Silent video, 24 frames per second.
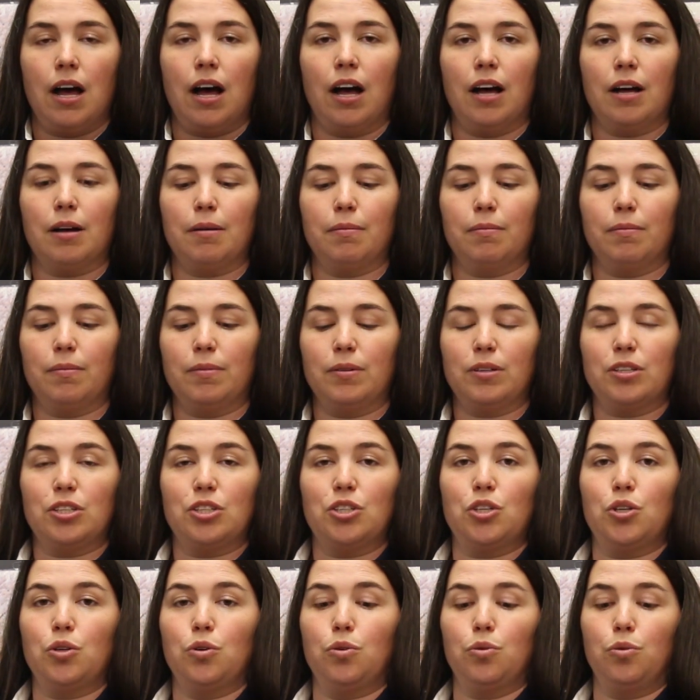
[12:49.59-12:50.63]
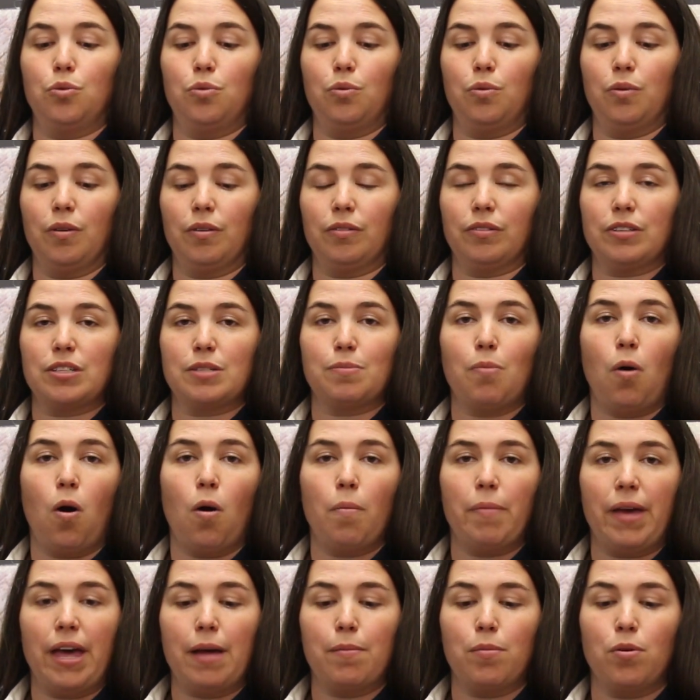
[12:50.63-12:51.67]
um, to
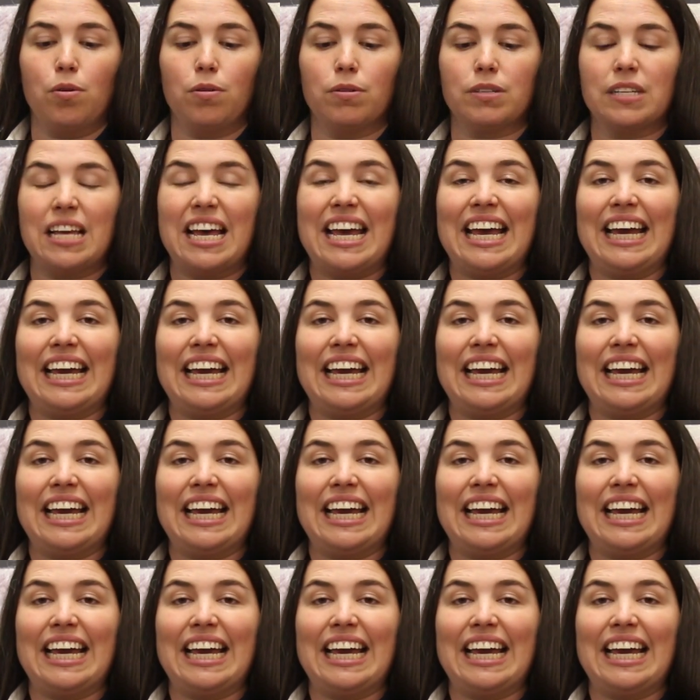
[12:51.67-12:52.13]
small mammals,